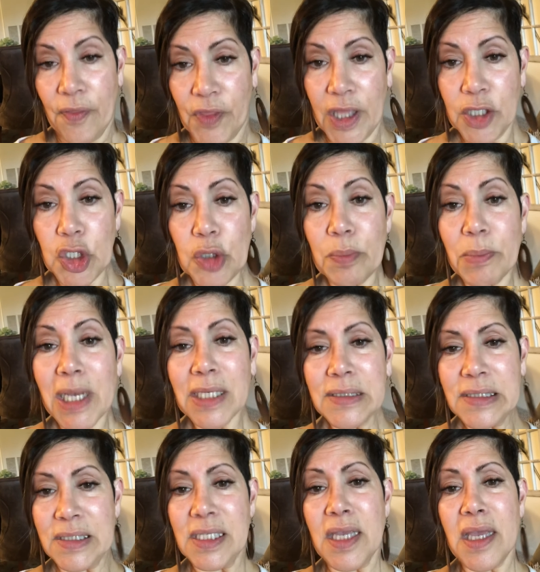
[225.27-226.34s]
Thank you, my
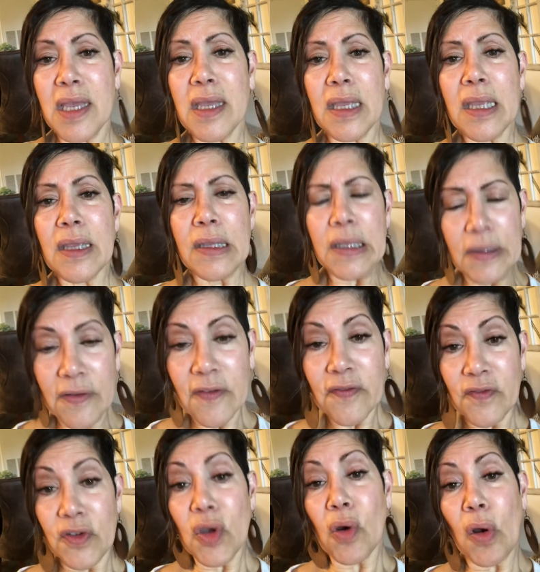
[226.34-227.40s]

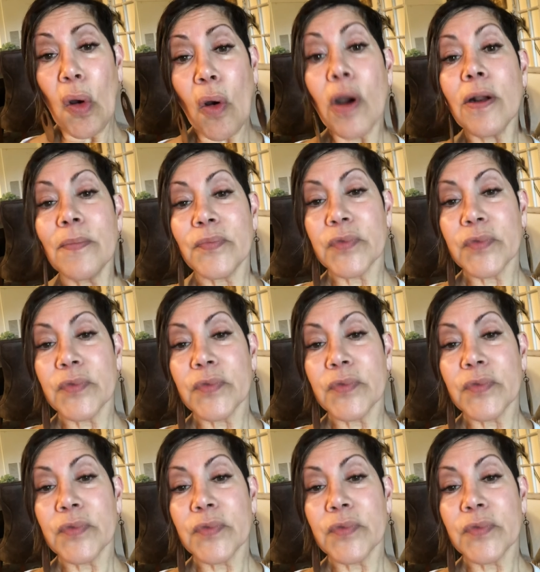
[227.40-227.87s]
Savior,